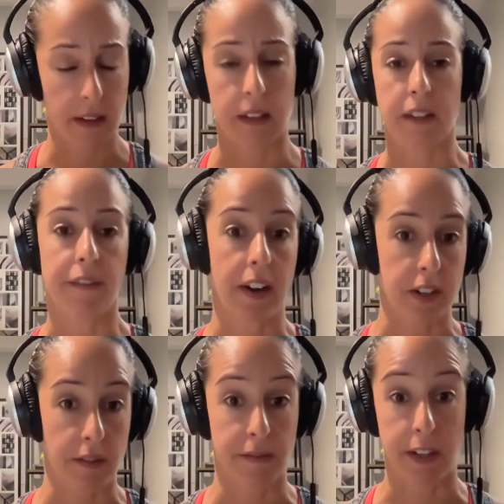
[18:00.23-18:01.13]
its effect
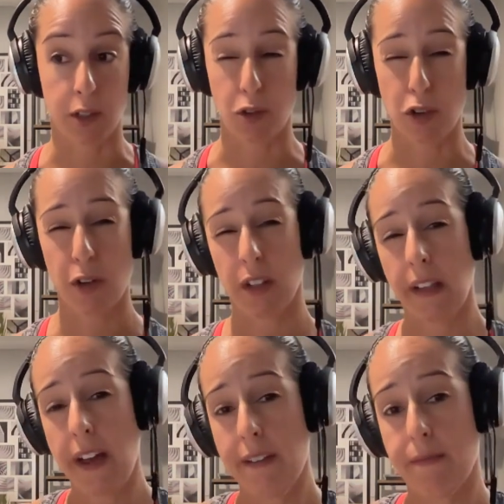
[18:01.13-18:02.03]
on venous return, a
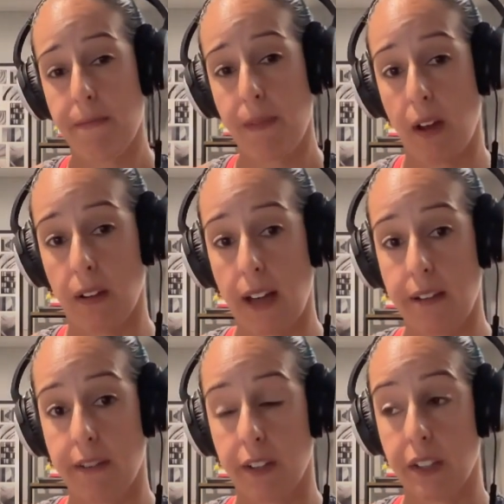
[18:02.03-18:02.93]
lot
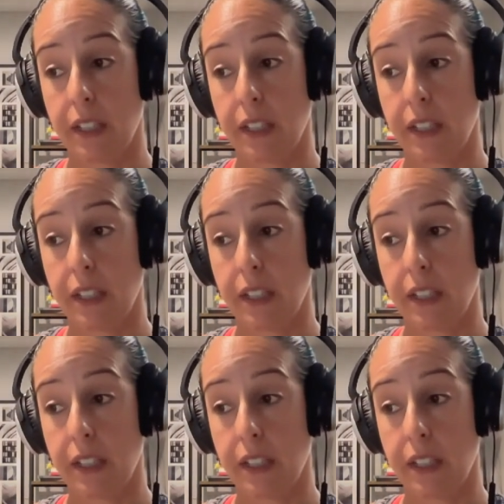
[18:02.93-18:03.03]
of us